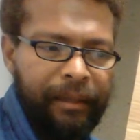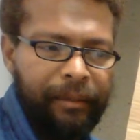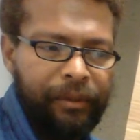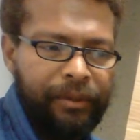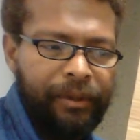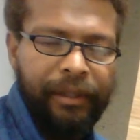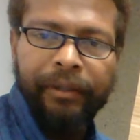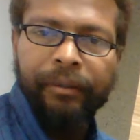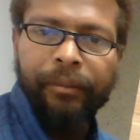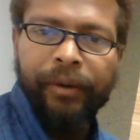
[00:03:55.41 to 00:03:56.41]
It was early in
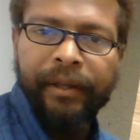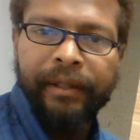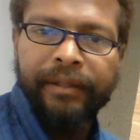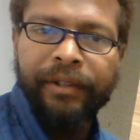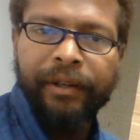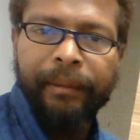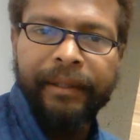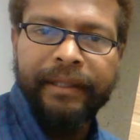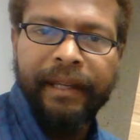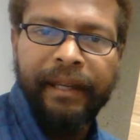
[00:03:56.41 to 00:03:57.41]
the morning. It started
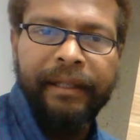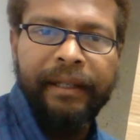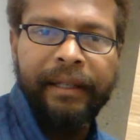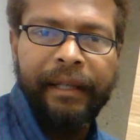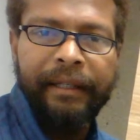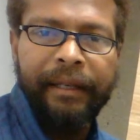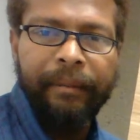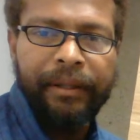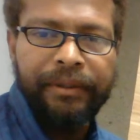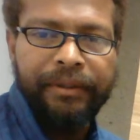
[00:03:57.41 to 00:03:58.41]
about 10 and ended
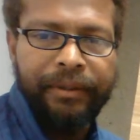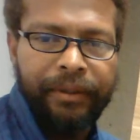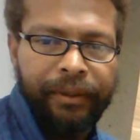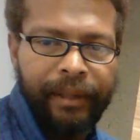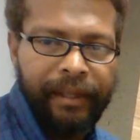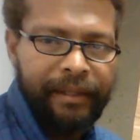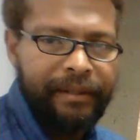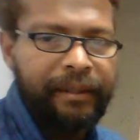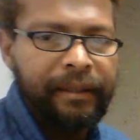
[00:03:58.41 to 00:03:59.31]
about 2, I guess.